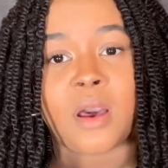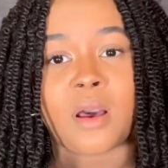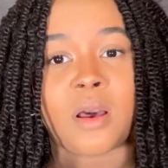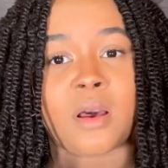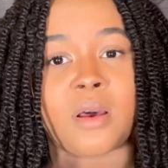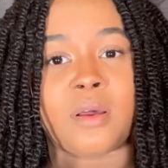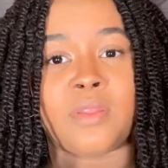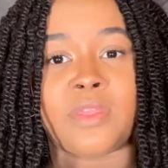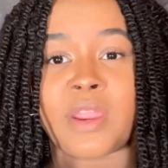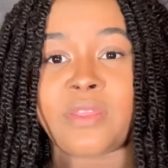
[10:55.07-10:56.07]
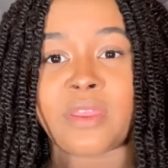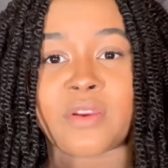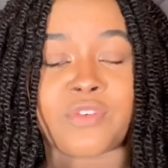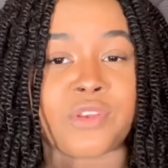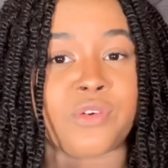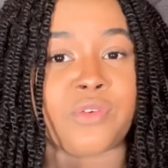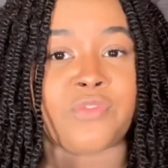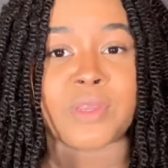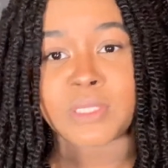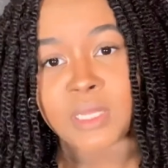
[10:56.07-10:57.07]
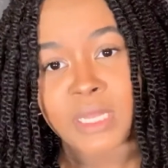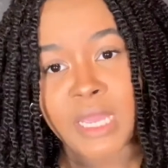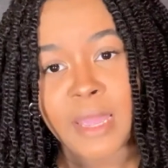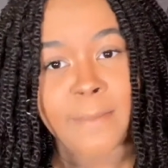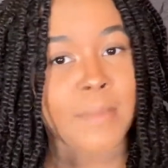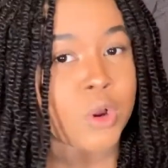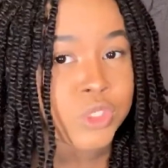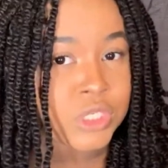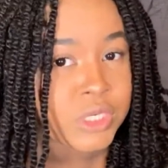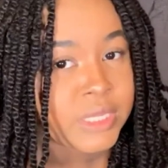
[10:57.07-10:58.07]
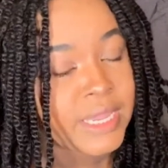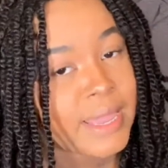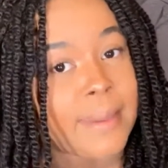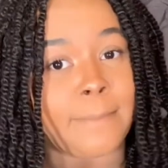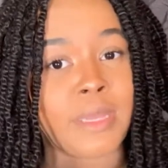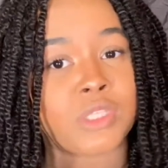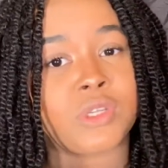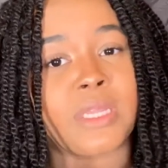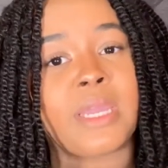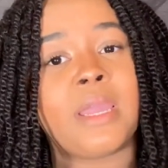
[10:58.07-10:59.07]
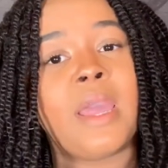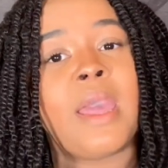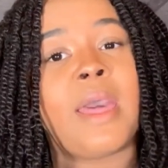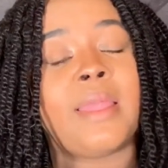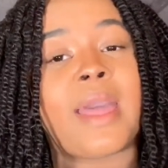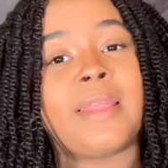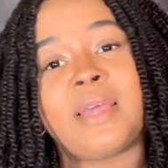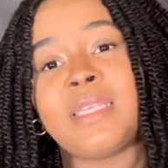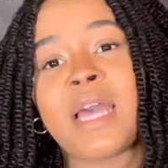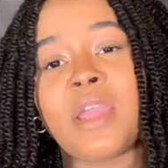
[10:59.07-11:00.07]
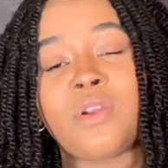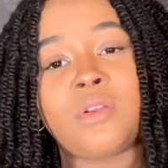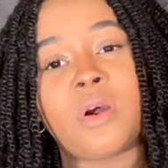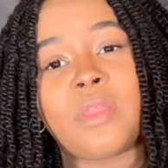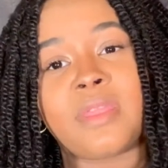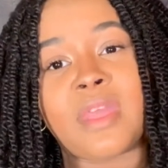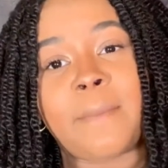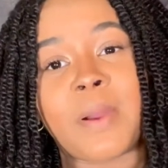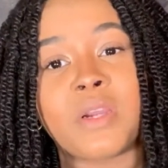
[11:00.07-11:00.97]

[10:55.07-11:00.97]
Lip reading: they're there for you physically, emotionally, and mentally. Like that's how you know that that